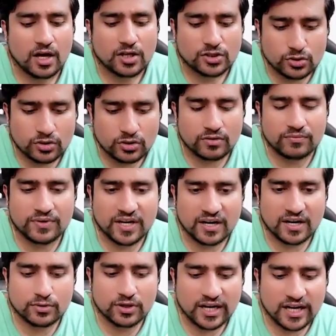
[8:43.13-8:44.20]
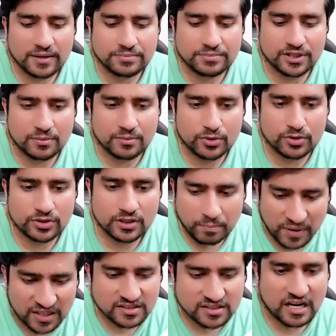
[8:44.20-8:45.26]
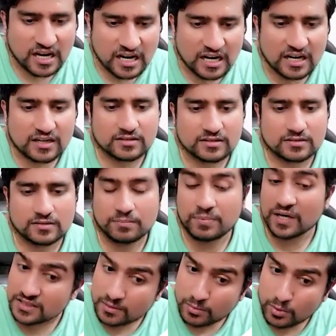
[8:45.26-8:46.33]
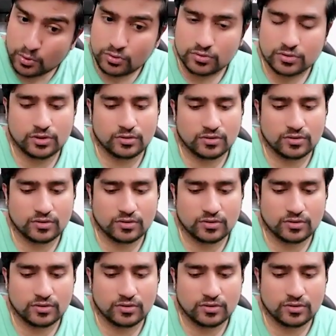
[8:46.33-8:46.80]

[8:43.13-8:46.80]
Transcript: So we have to type CHMode plus R plus W,